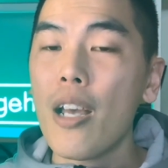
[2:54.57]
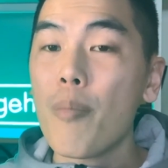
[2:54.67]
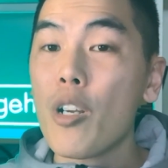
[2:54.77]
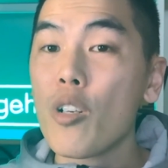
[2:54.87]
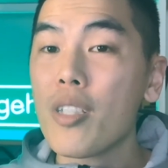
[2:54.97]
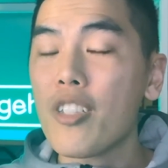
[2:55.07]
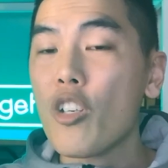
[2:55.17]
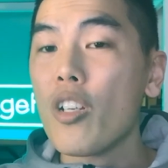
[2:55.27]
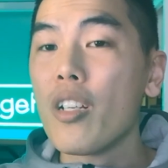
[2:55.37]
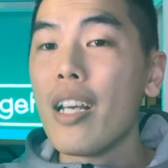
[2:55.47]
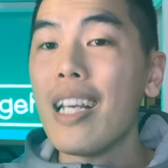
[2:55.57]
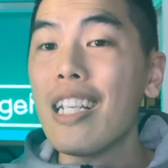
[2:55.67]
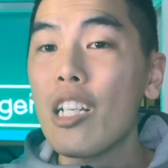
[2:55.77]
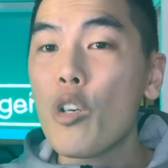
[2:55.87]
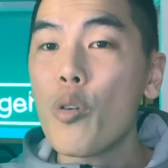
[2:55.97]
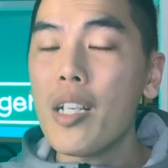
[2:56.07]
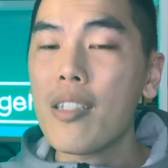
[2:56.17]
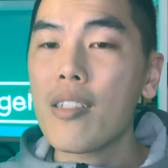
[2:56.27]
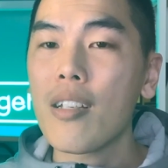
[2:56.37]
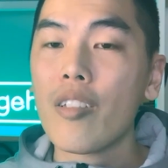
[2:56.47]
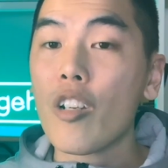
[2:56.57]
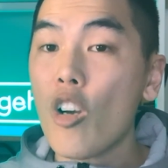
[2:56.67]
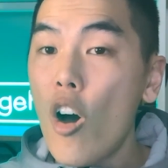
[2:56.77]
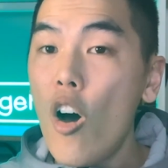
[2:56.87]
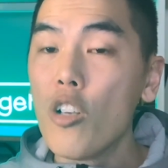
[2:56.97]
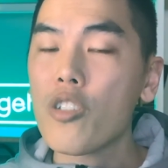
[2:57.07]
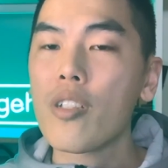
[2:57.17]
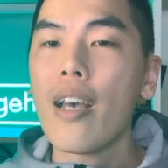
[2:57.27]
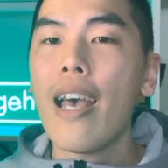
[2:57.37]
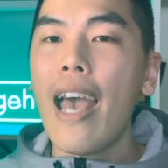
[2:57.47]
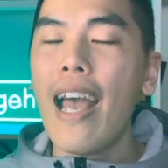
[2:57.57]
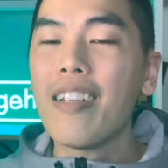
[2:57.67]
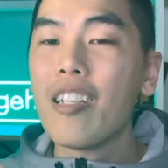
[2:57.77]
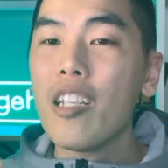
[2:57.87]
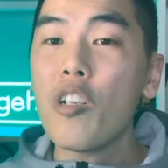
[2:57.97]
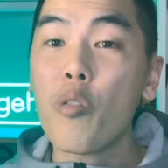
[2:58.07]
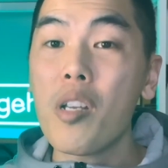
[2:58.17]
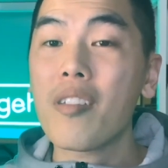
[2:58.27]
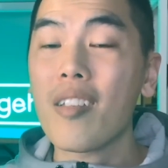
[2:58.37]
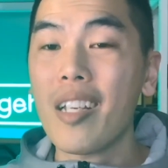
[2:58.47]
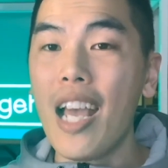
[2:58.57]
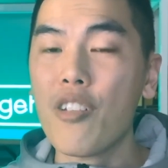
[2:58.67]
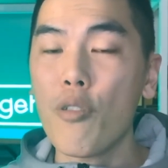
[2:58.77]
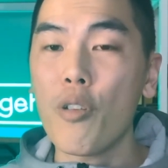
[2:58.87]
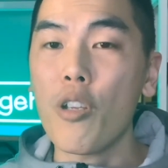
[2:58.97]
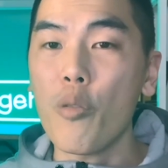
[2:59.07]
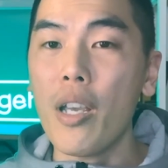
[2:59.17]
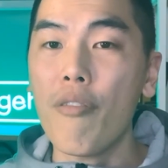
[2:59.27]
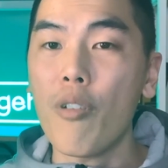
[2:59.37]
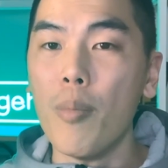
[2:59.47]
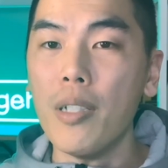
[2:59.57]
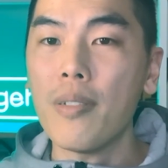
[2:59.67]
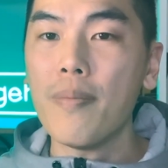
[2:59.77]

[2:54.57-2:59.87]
because it's going to increase the cost and decrease the cash flow that you'll get from it.